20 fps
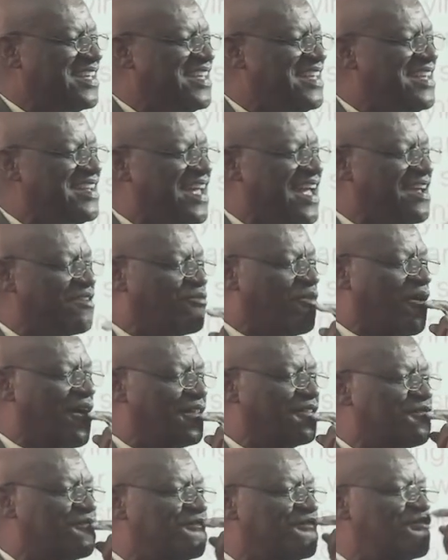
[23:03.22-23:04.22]
he can
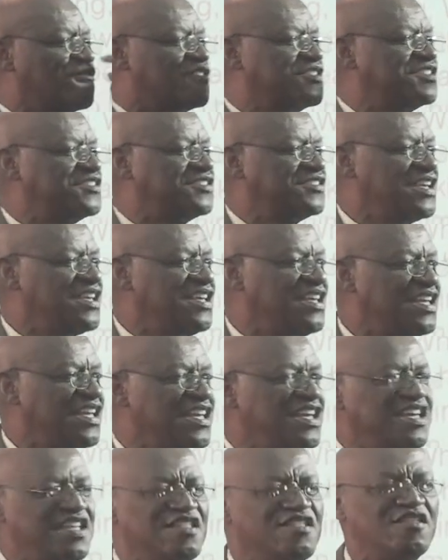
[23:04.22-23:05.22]
what? Foresee.
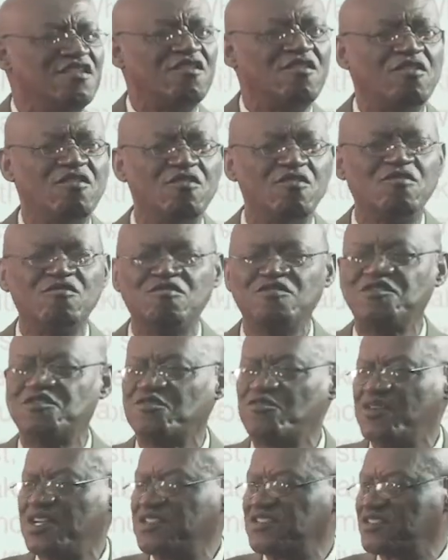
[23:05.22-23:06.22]
He
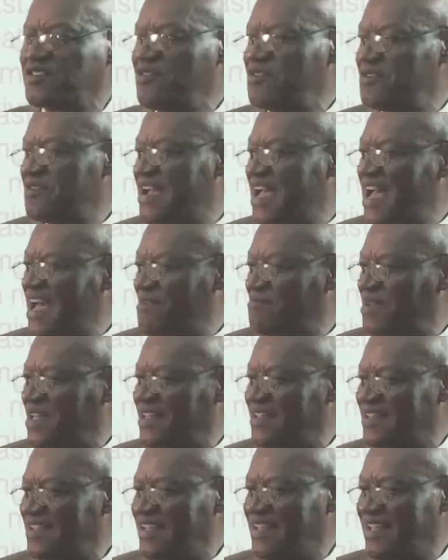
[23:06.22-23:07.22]
knows what's going to
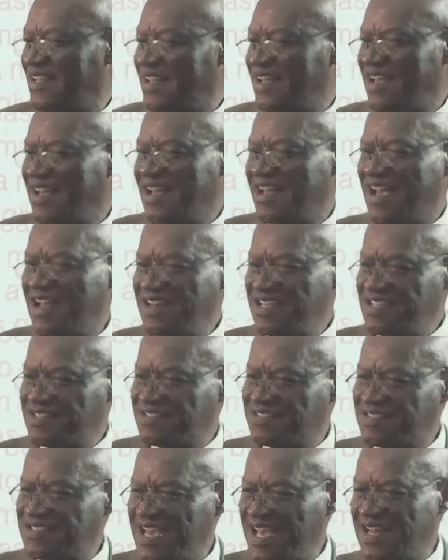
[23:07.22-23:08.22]
happen. And
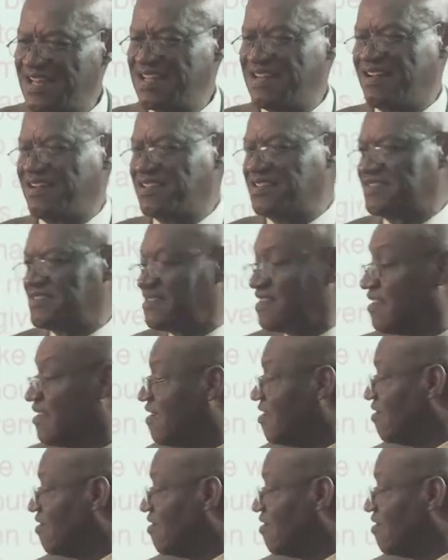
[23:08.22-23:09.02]
he's telling us